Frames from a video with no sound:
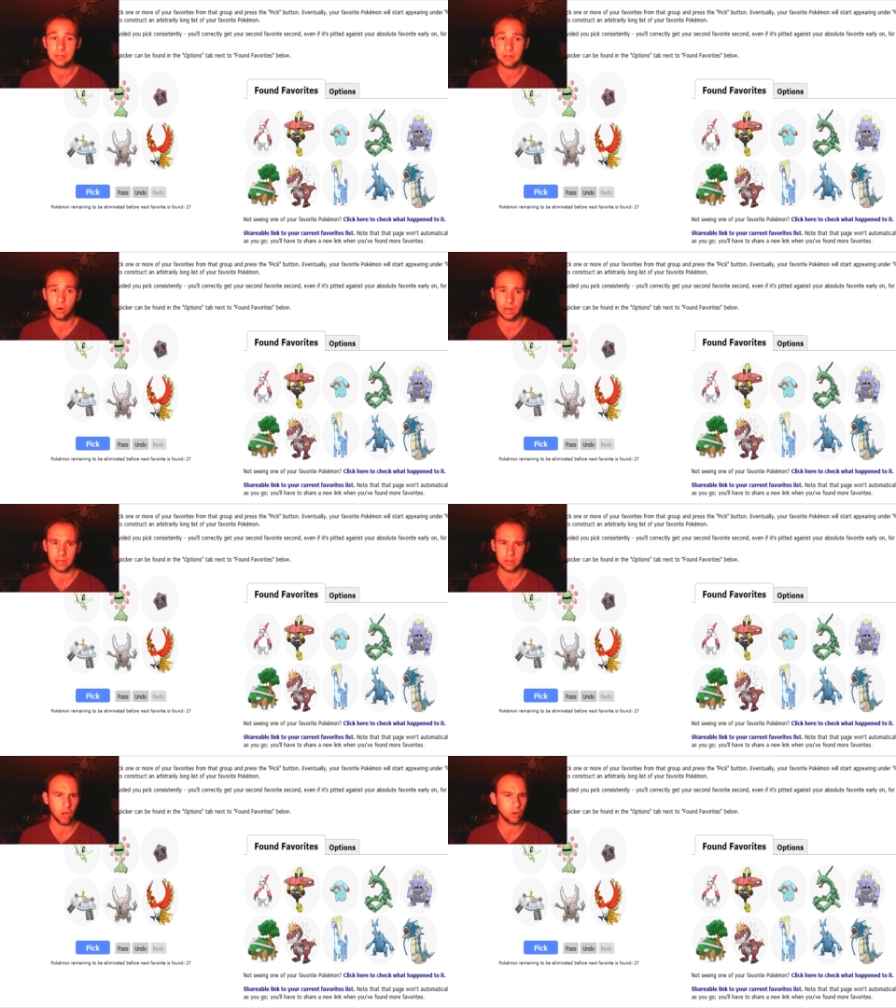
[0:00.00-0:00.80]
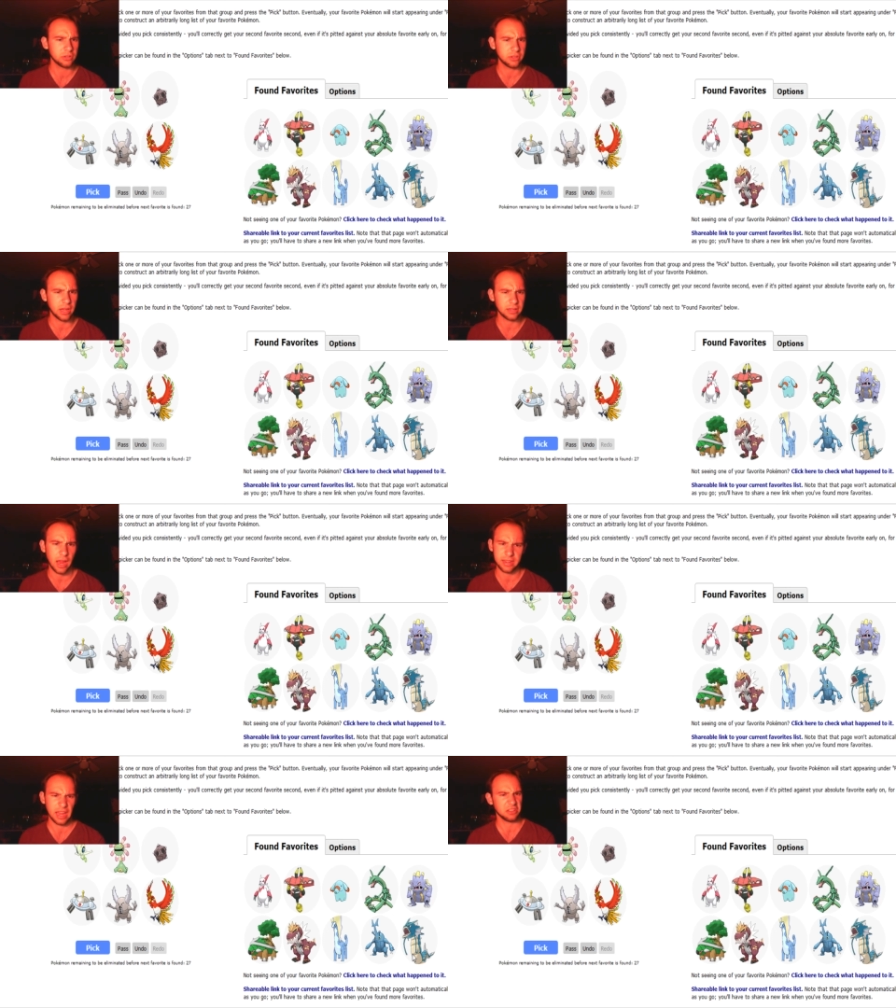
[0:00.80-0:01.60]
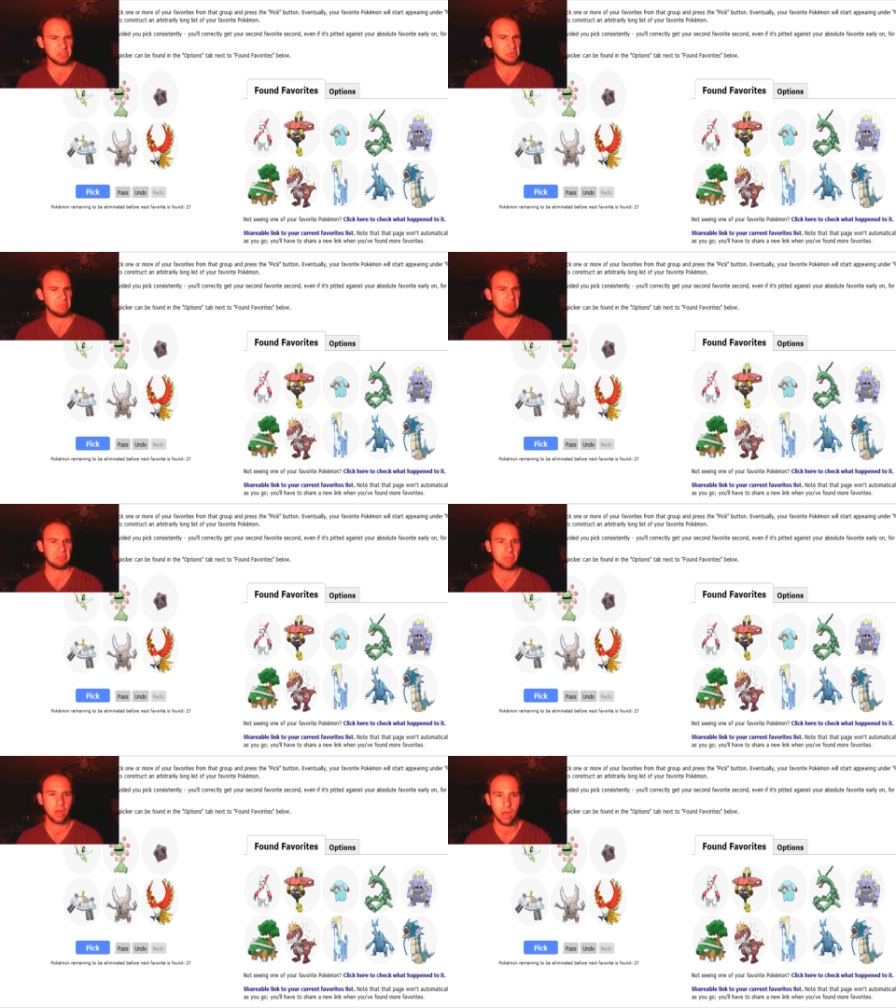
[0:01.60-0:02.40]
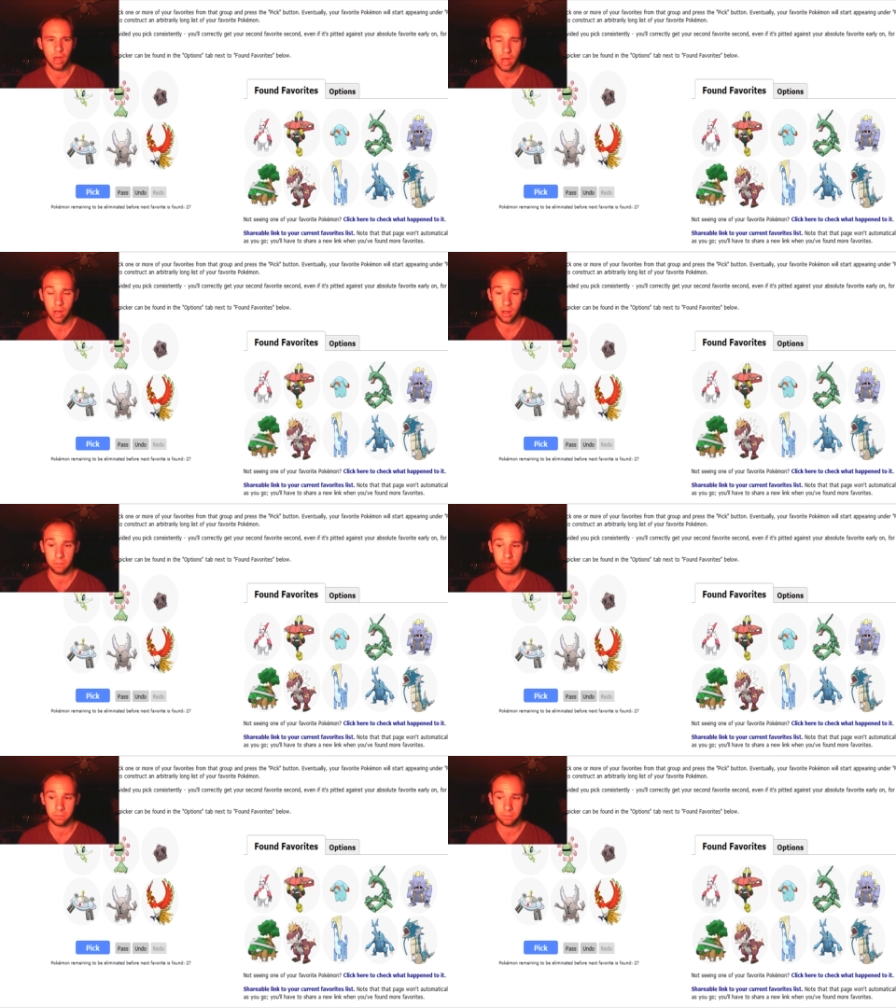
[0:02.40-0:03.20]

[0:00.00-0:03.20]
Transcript: Or like lowest, I, I guess. Um,